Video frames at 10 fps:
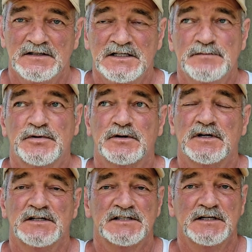deeper
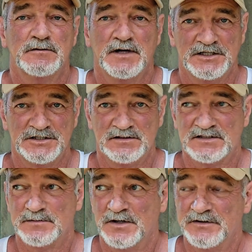
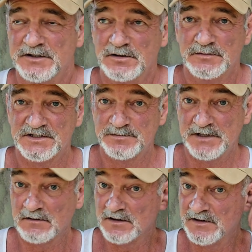considerations about the human
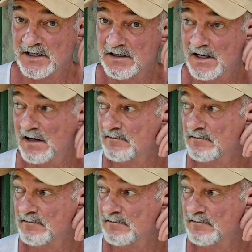spirit than